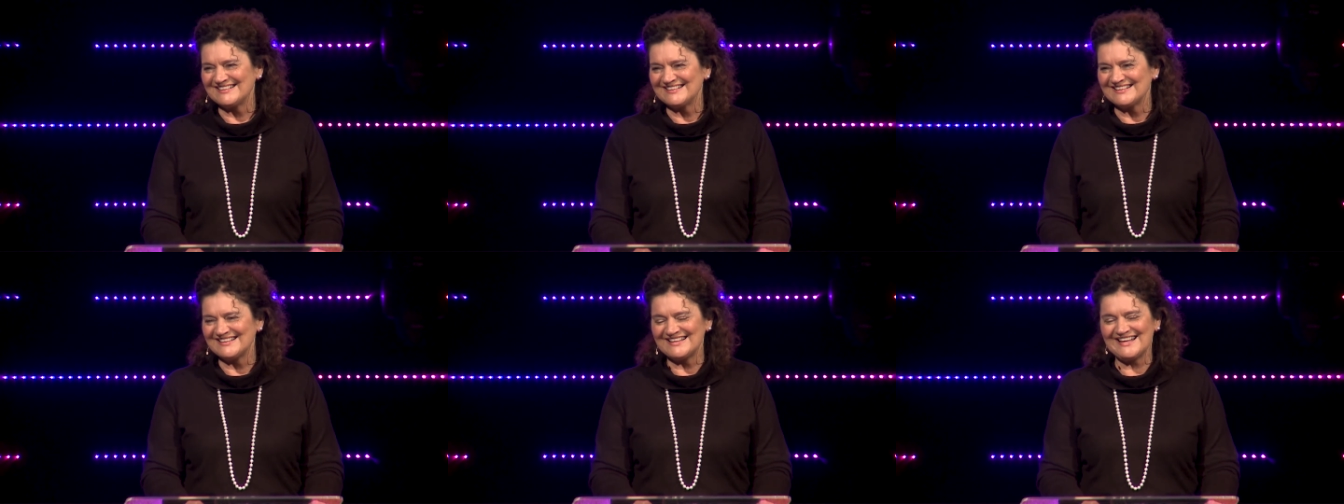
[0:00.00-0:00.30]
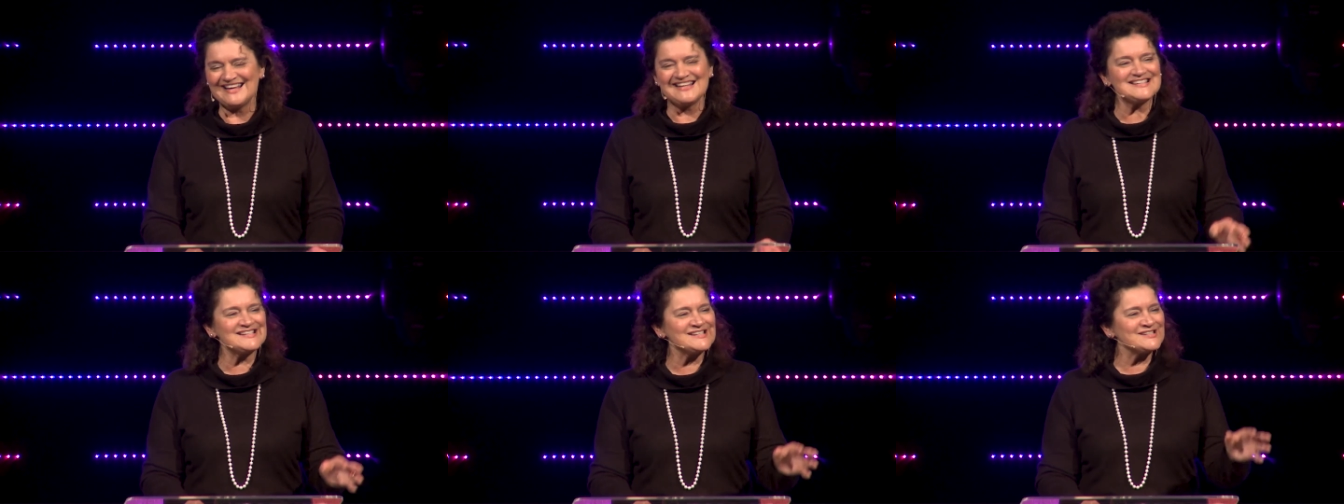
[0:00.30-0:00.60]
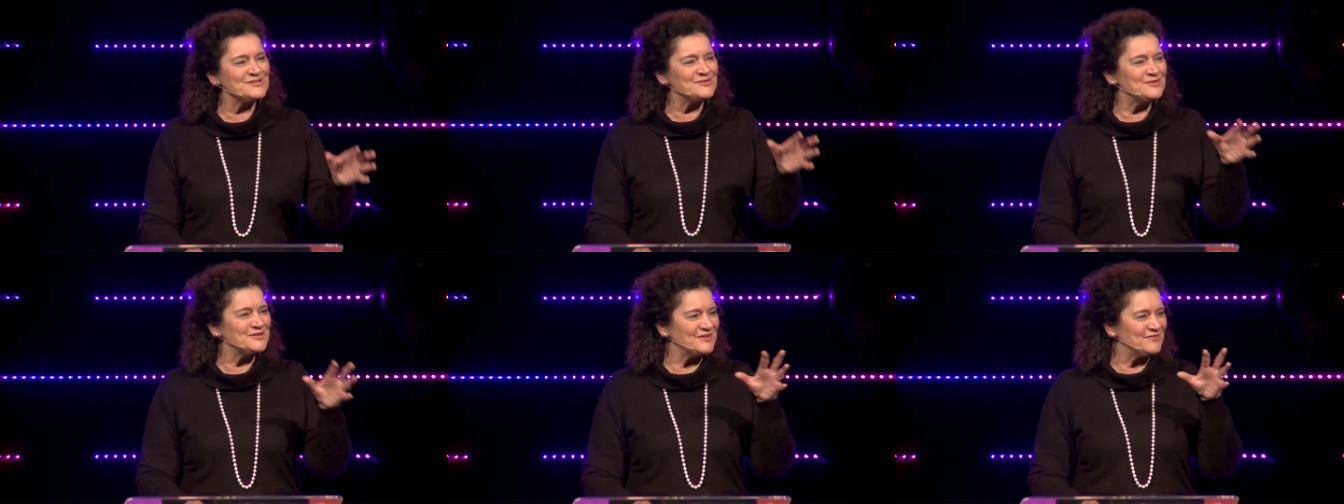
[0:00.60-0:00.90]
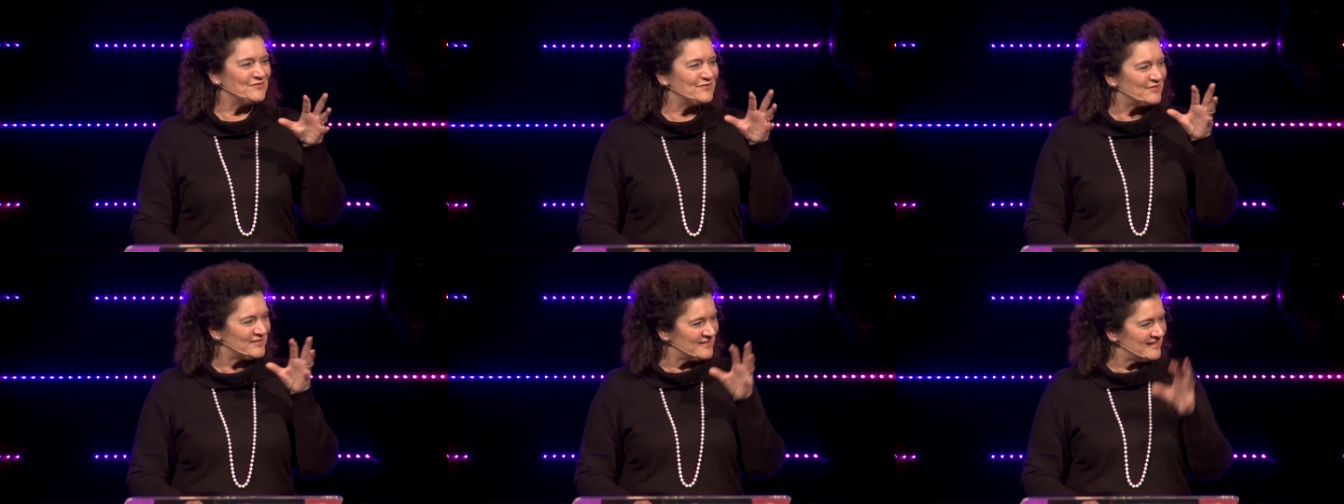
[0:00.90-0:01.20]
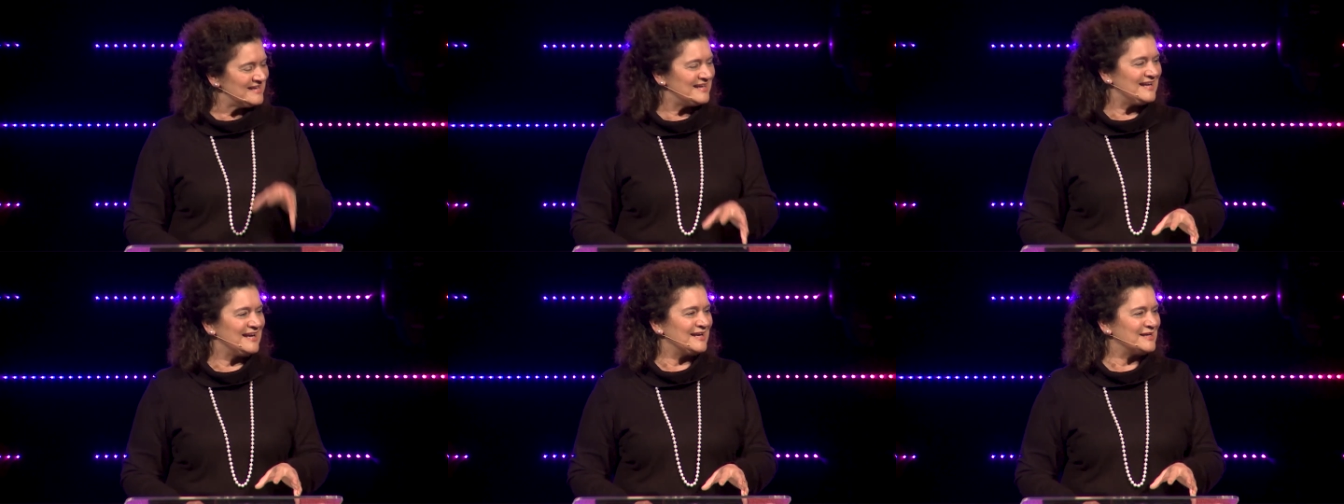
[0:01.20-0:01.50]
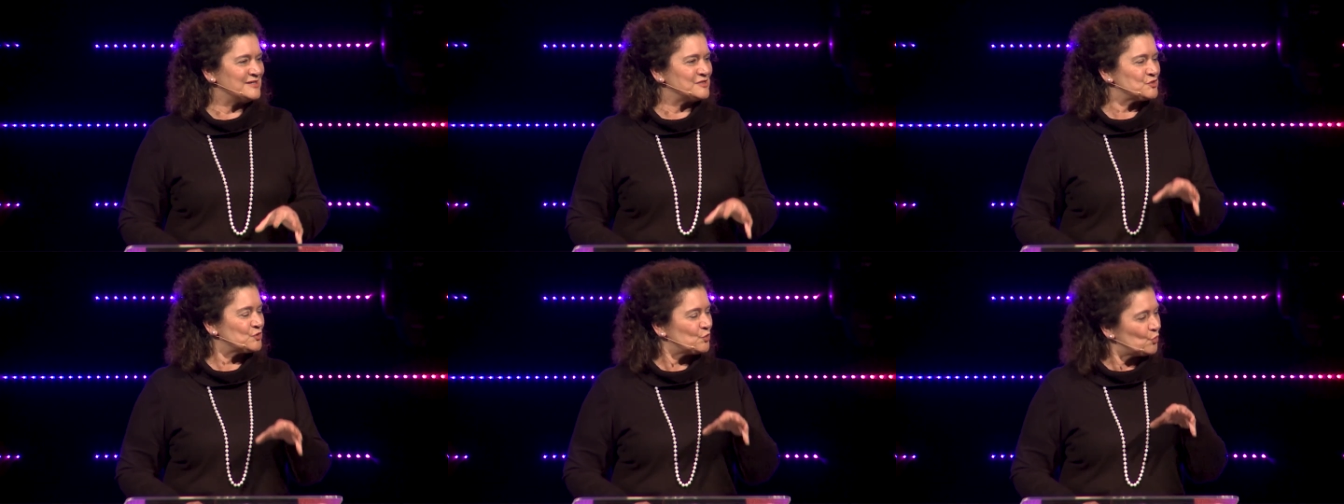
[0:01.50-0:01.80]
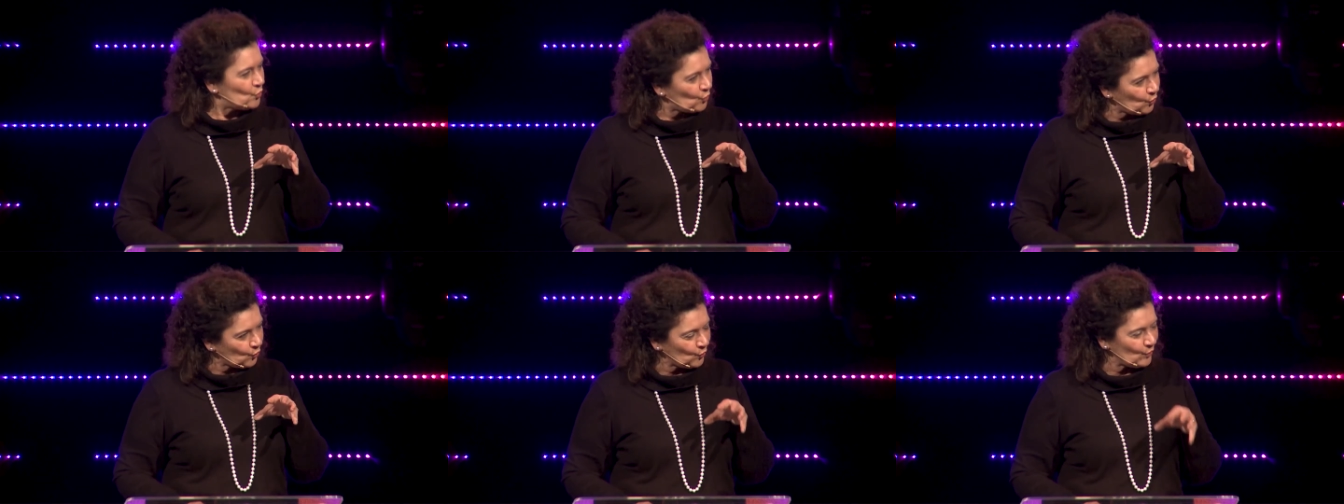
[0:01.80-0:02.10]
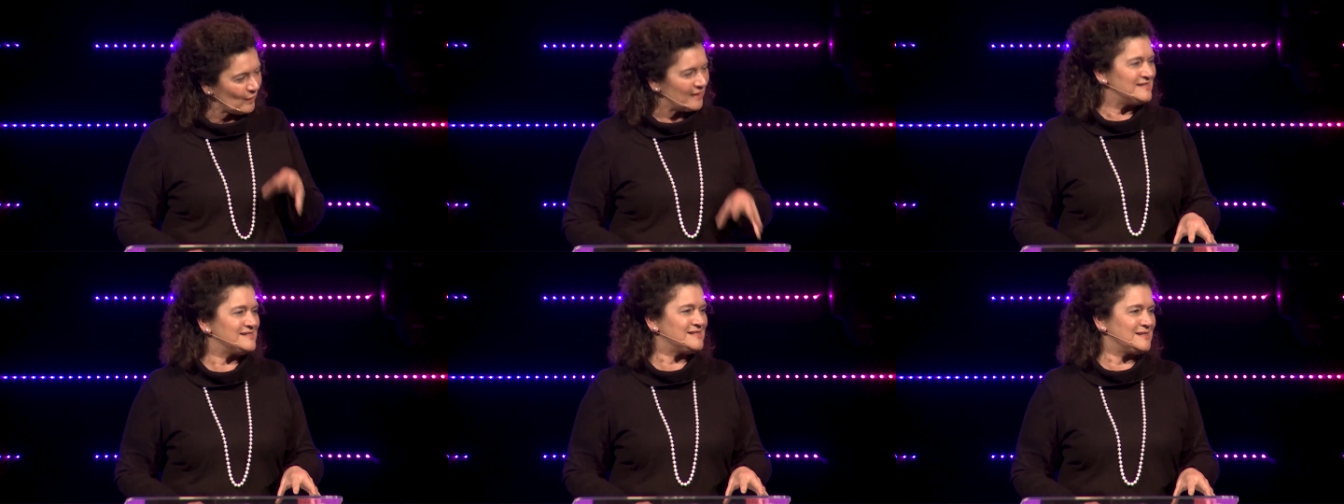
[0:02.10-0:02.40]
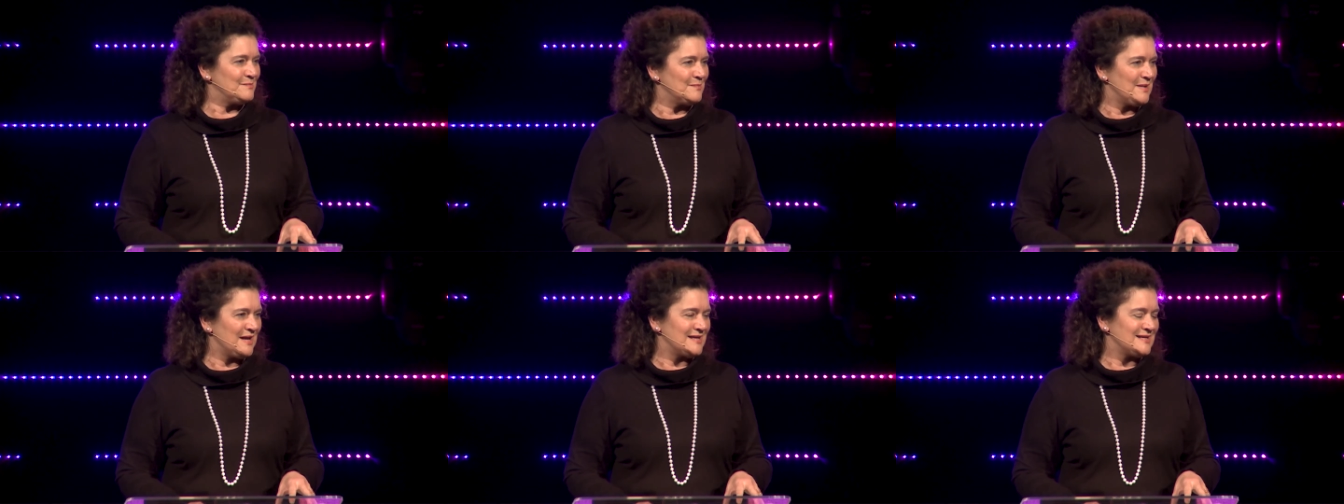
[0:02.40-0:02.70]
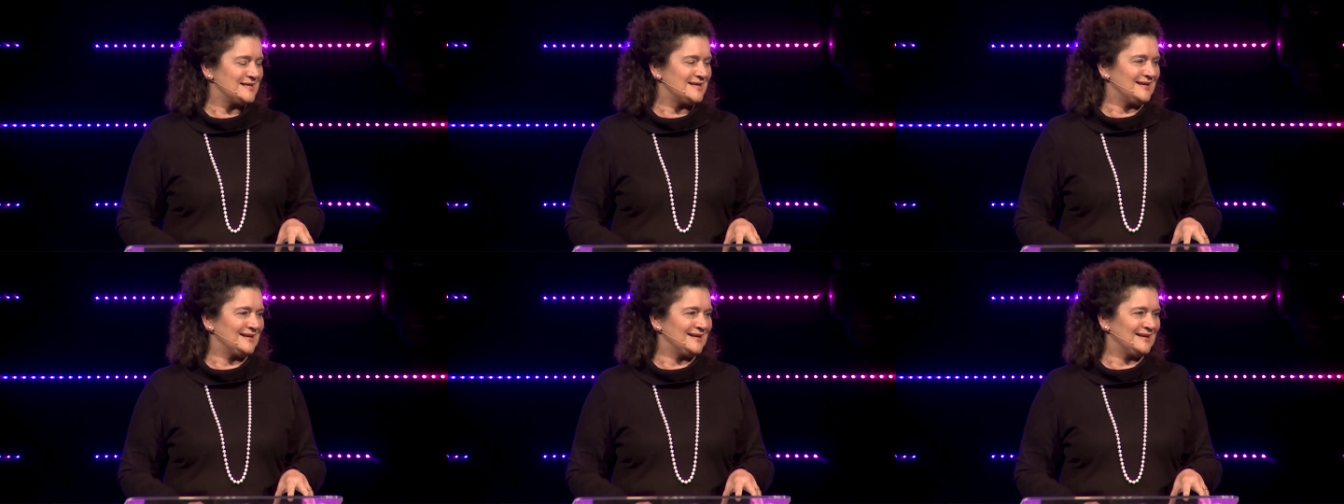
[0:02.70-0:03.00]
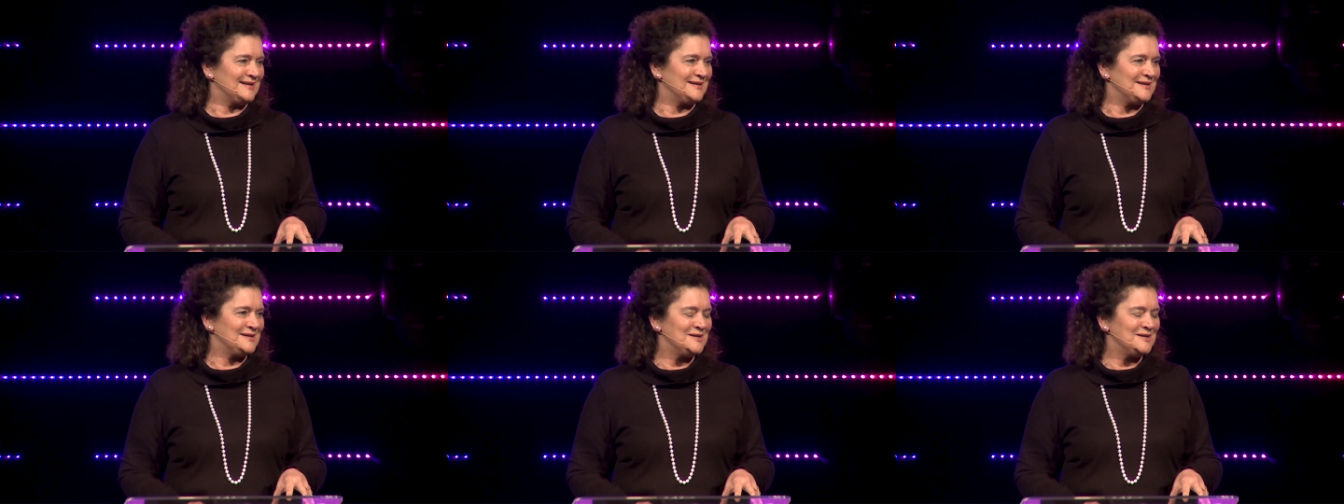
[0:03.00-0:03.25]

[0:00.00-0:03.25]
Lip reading: That sort of thinking is crazy making,